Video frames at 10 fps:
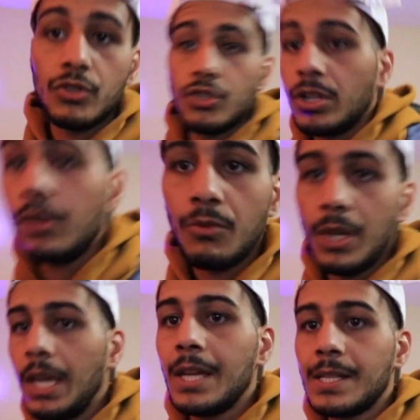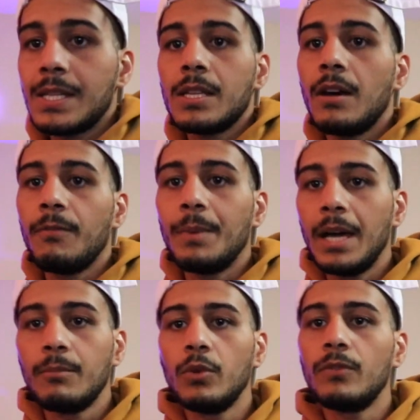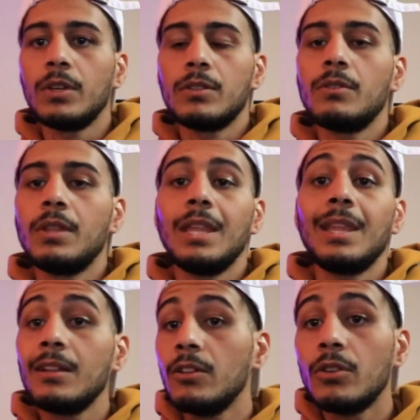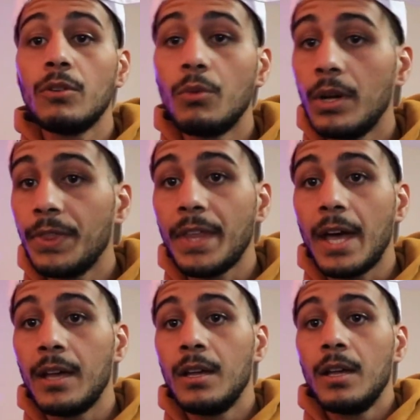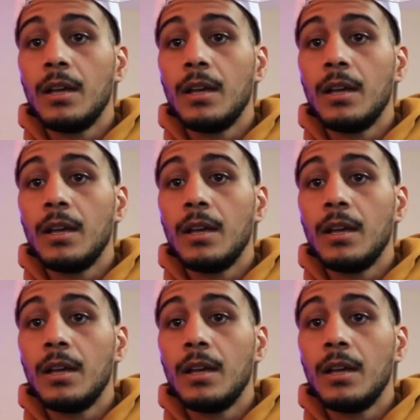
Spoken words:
jittery and stuff by moving, doing that. You don't want that.